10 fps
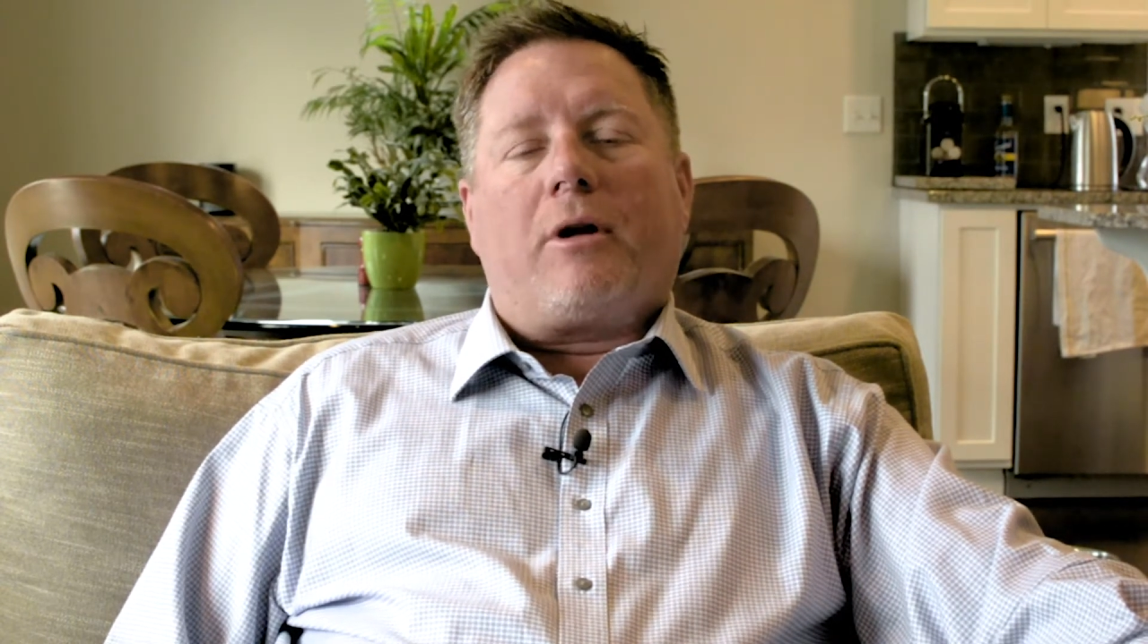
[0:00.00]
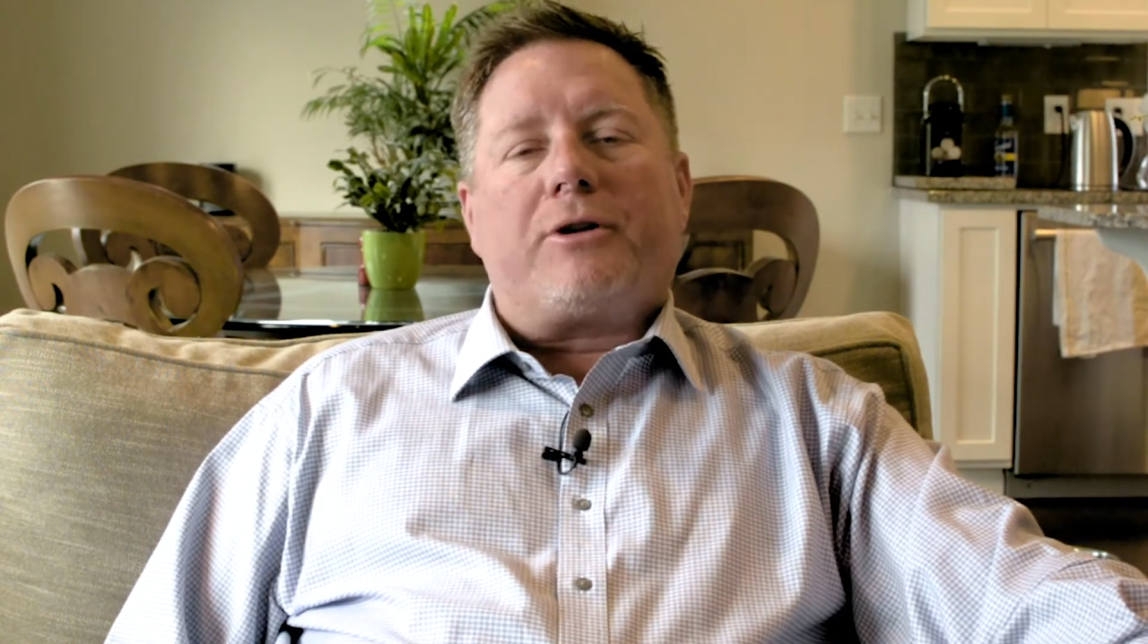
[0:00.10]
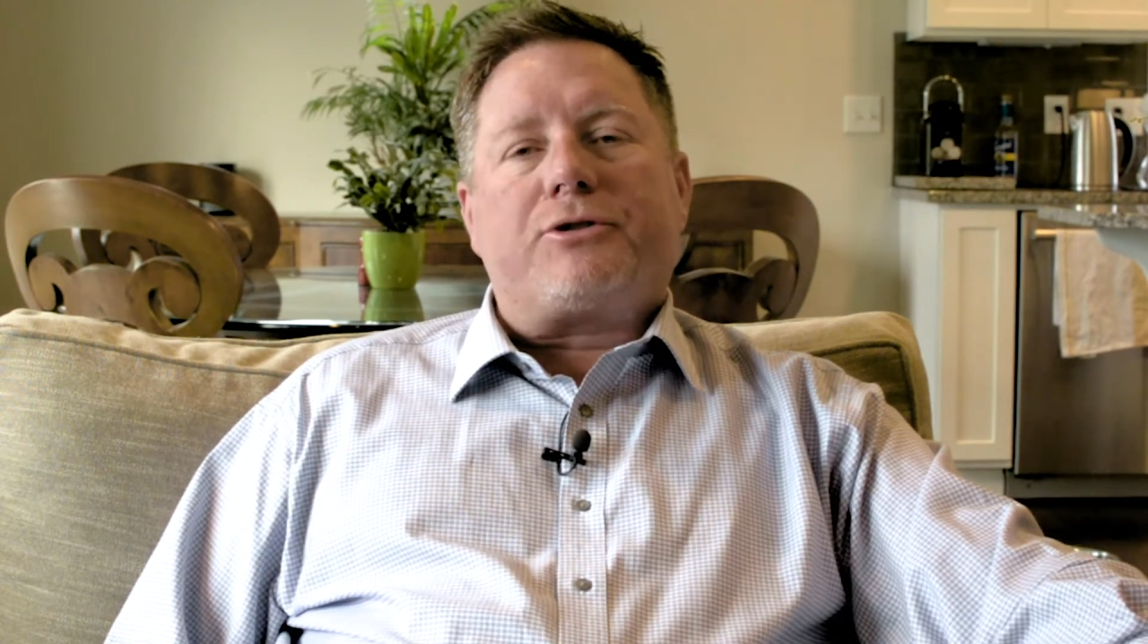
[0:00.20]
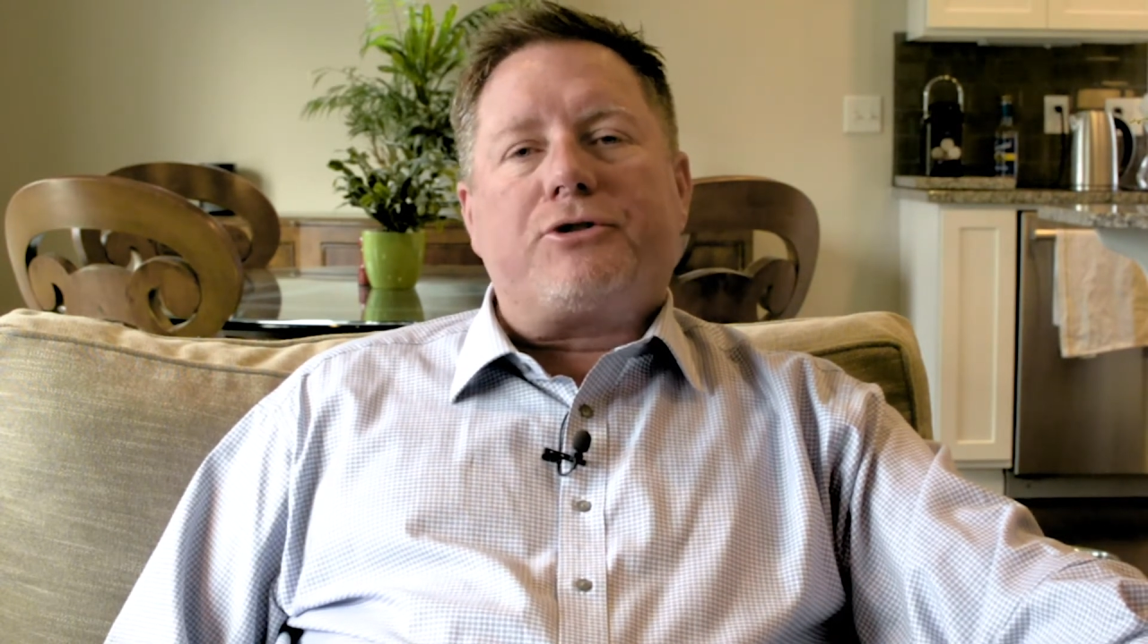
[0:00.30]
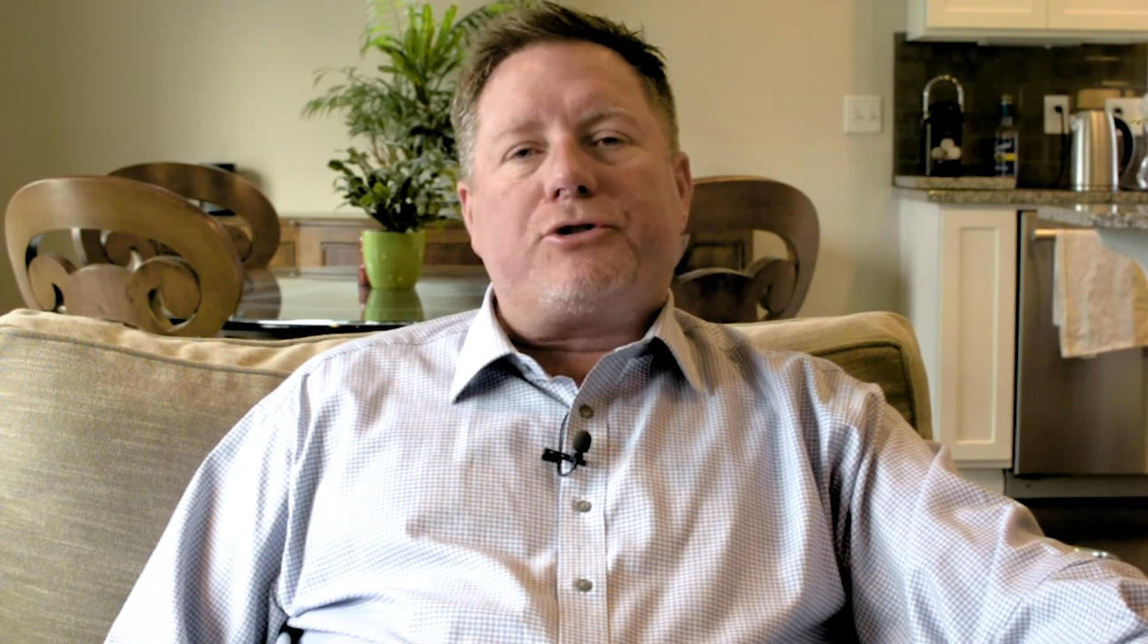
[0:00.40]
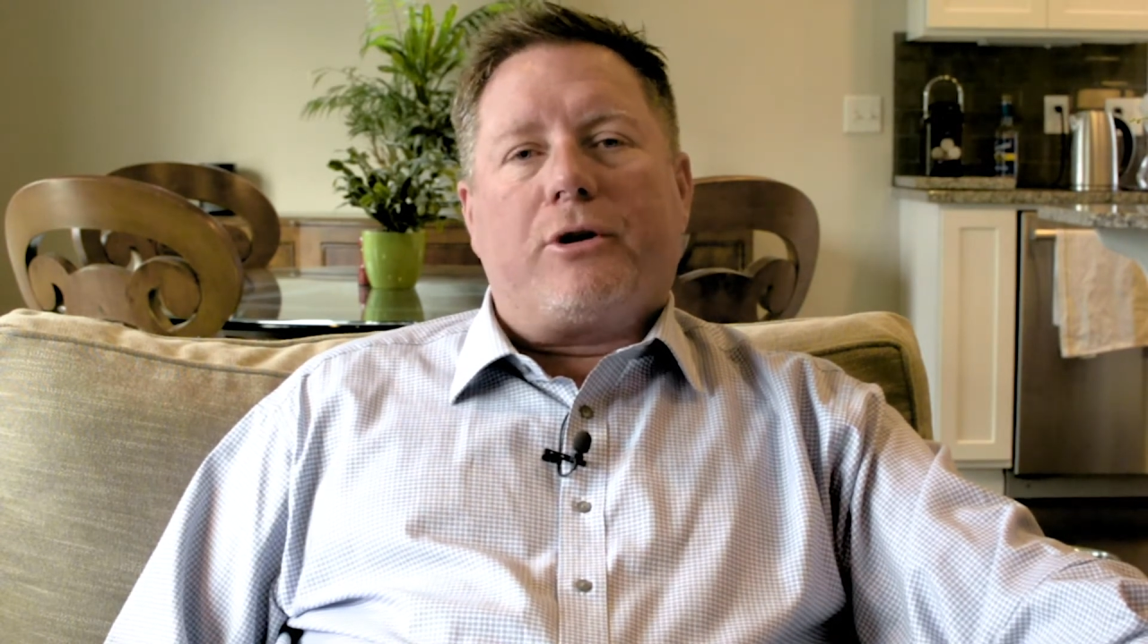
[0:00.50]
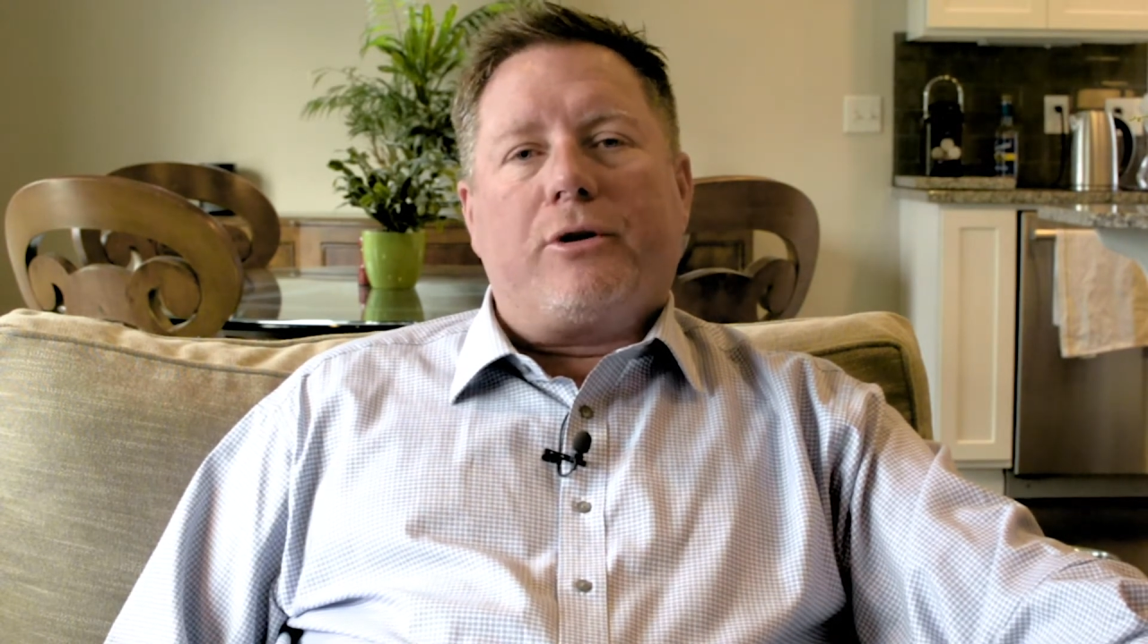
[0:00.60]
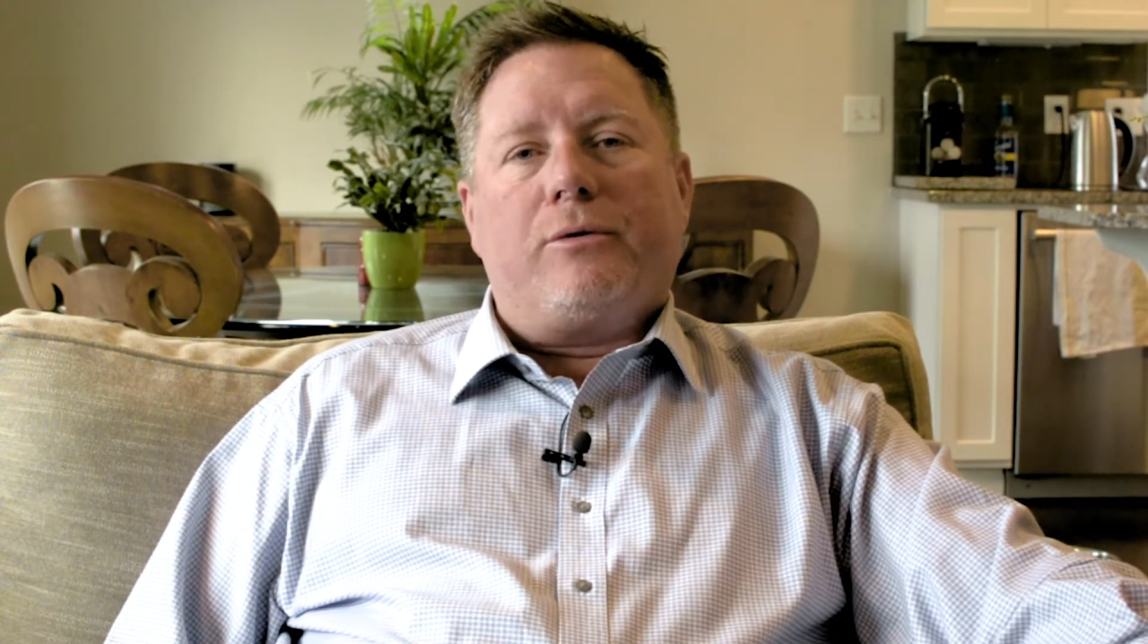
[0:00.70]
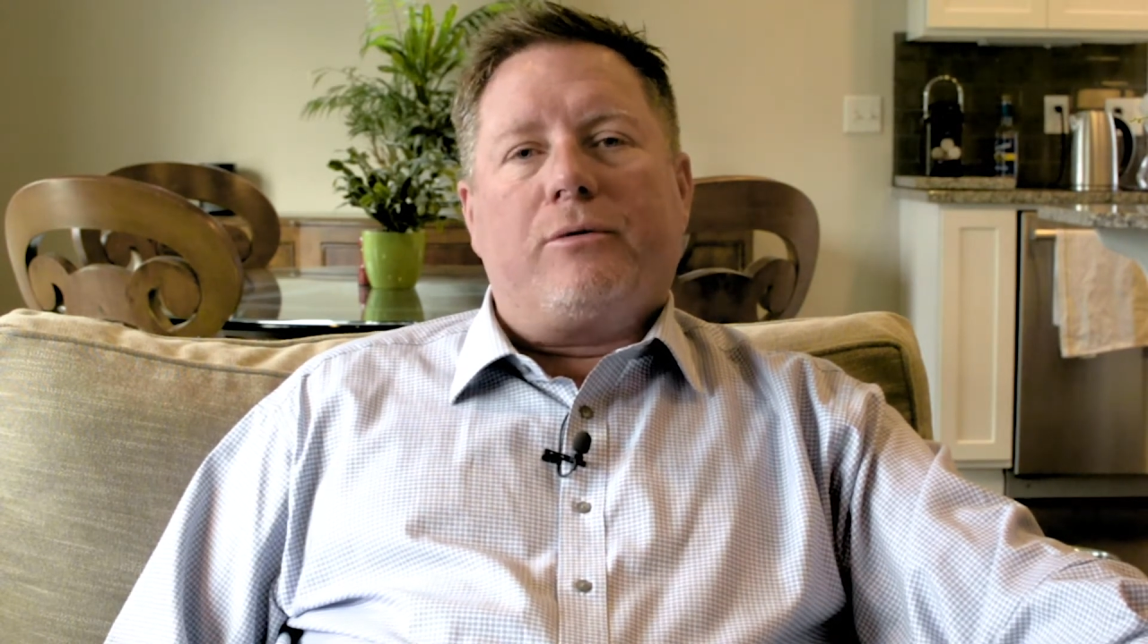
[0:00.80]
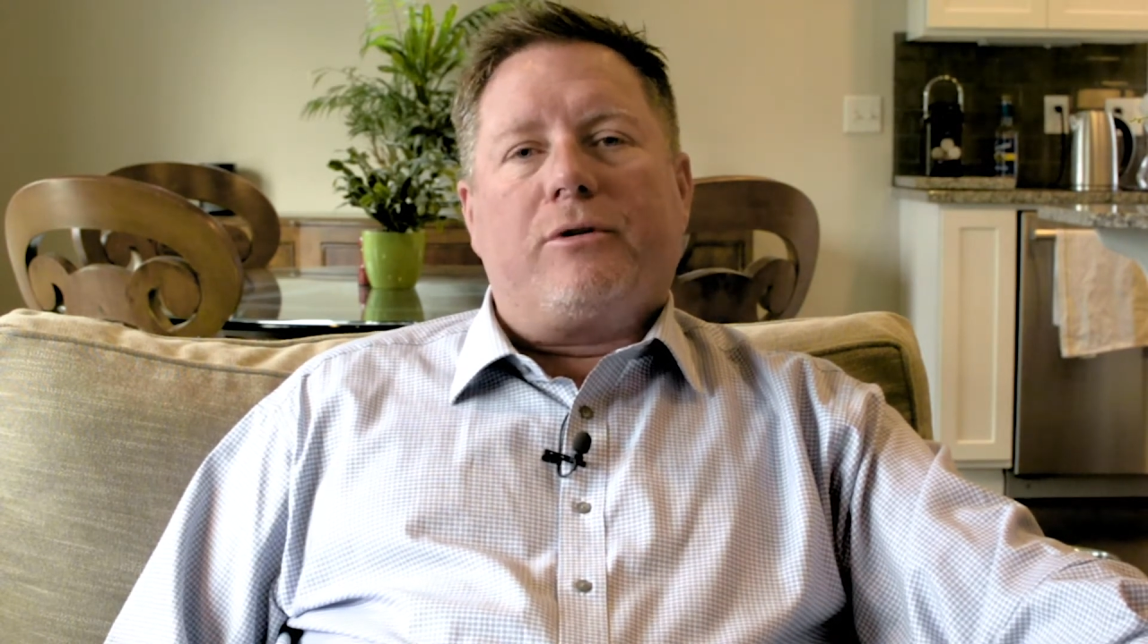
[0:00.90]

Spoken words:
also show you